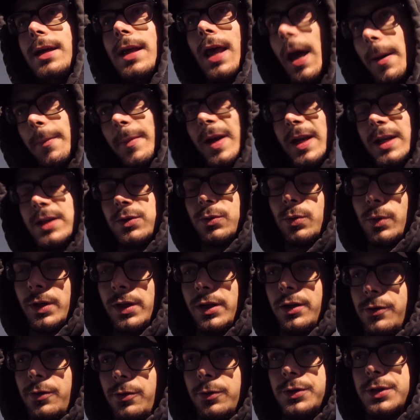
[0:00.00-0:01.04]
I mean, it's
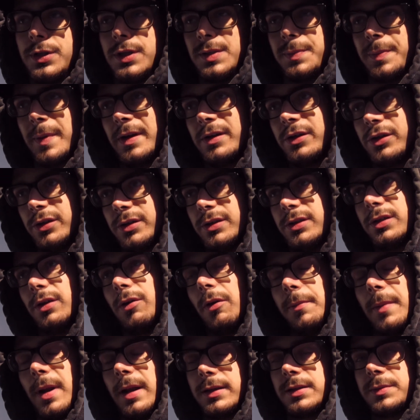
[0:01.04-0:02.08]
20-year-old suspension, so
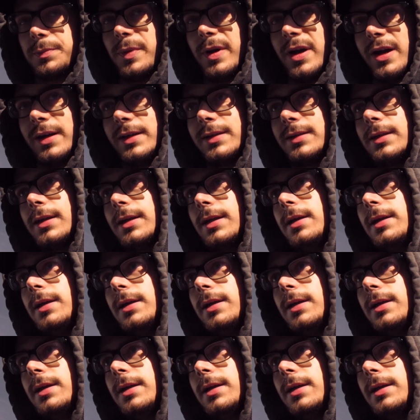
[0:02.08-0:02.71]
I'm not surprised.